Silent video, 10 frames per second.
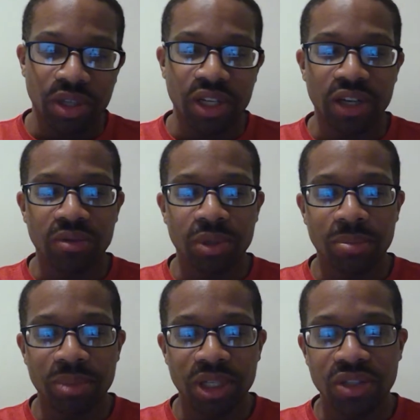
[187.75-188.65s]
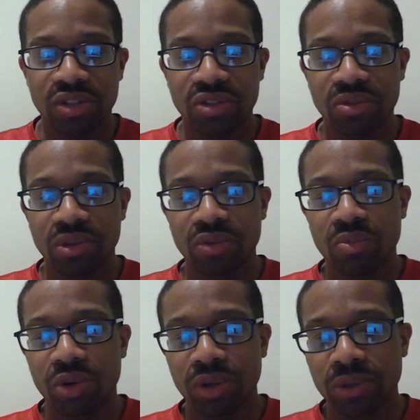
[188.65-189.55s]
and I am committed to doing the
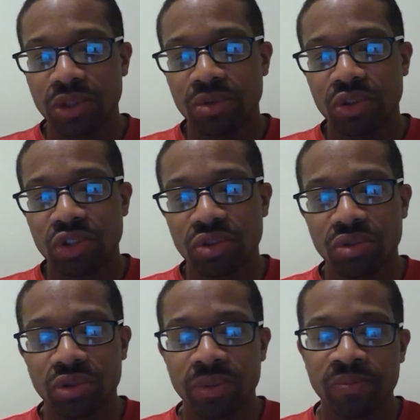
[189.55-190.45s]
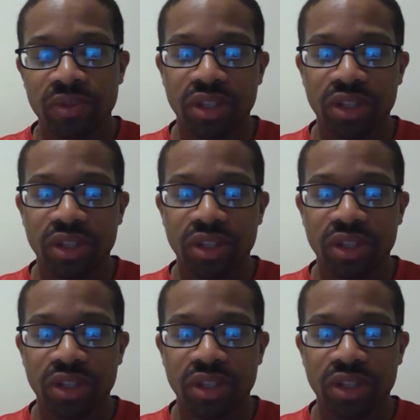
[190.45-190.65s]
work to ensure